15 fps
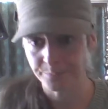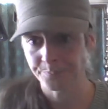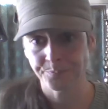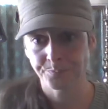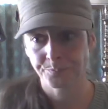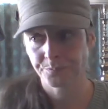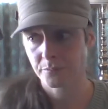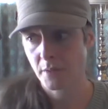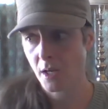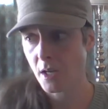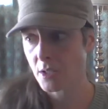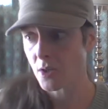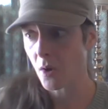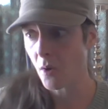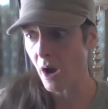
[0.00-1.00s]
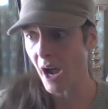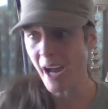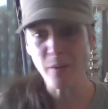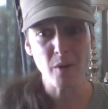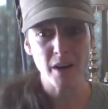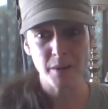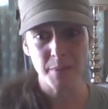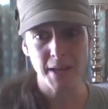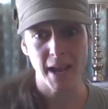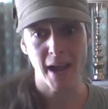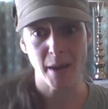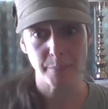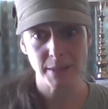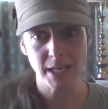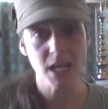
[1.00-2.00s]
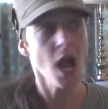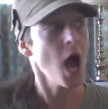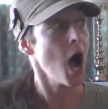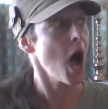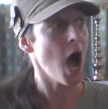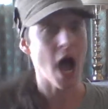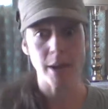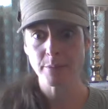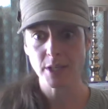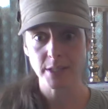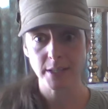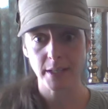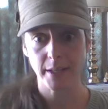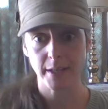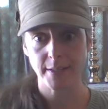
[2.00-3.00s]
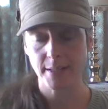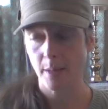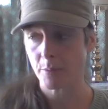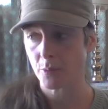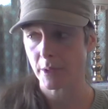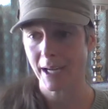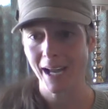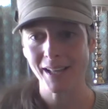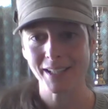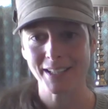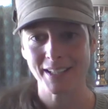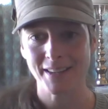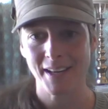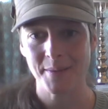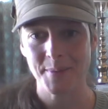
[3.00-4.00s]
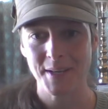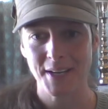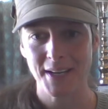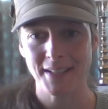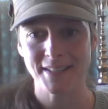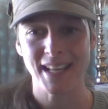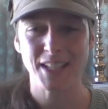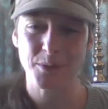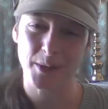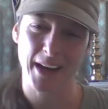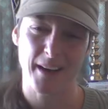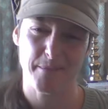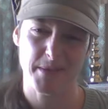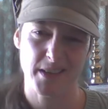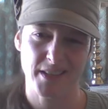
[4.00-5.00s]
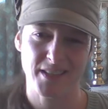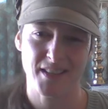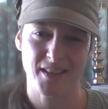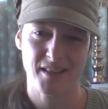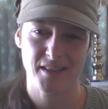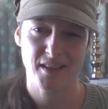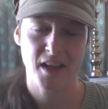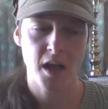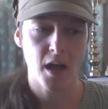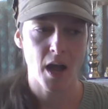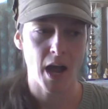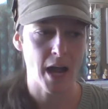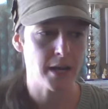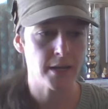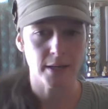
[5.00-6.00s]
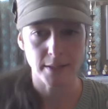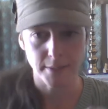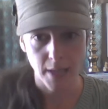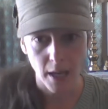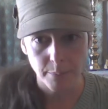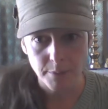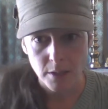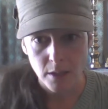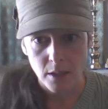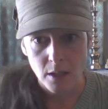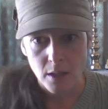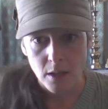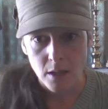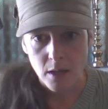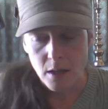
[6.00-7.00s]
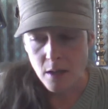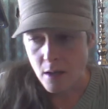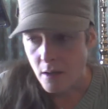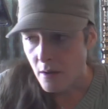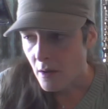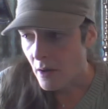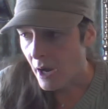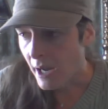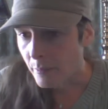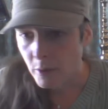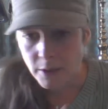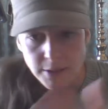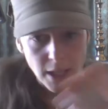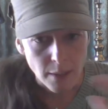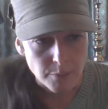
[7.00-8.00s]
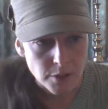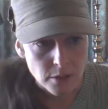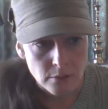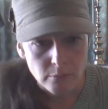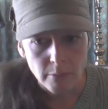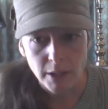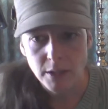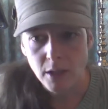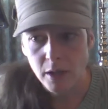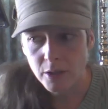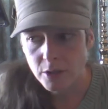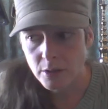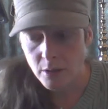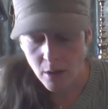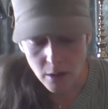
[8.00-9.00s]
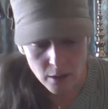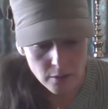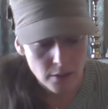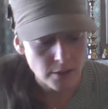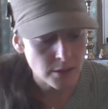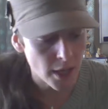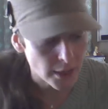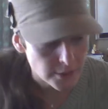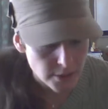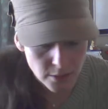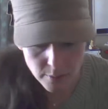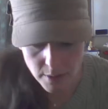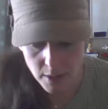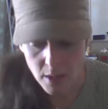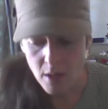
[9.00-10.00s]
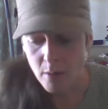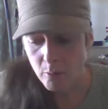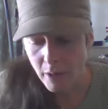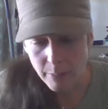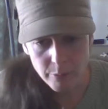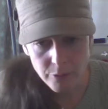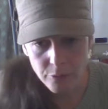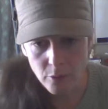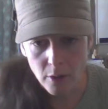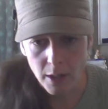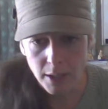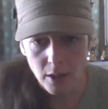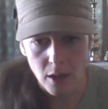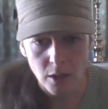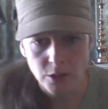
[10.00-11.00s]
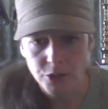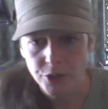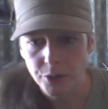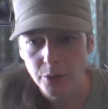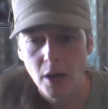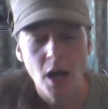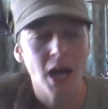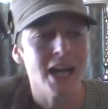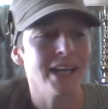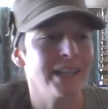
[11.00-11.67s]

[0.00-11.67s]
No, so I want to be happy. I'm just going to accept reality then because that's where happiness is. I can adapt. Right. I will adapt. My daughter texted me right before I called you. I